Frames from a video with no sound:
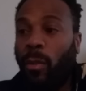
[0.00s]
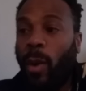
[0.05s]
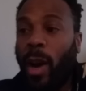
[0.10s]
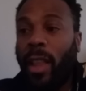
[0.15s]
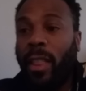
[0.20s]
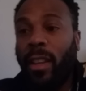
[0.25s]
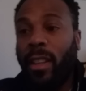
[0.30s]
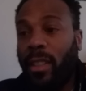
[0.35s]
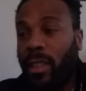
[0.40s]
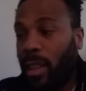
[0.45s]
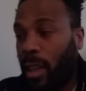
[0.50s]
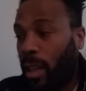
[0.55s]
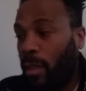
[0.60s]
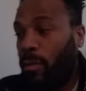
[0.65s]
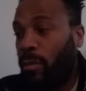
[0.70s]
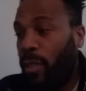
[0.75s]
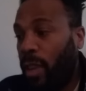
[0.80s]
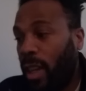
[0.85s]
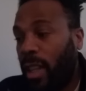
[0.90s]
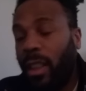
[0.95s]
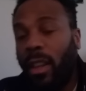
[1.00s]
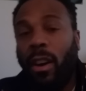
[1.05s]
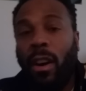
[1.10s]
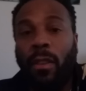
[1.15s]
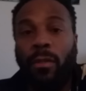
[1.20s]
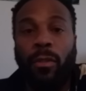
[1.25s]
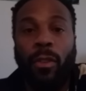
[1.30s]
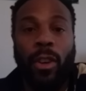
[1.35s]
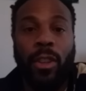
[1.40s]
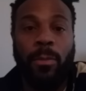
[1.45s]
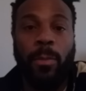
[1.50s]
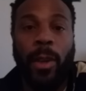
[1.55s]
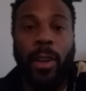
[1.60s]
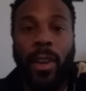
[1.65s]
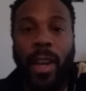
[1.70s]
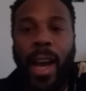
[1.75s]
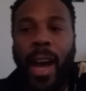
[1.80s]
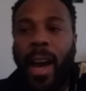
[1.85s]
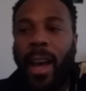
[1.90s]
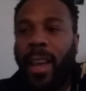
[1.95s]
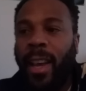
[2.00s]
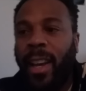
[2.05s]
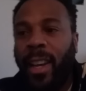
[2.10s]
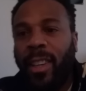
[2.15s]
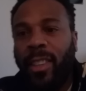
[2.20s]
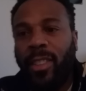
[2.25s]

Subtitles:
whether to convict law enforcement or not.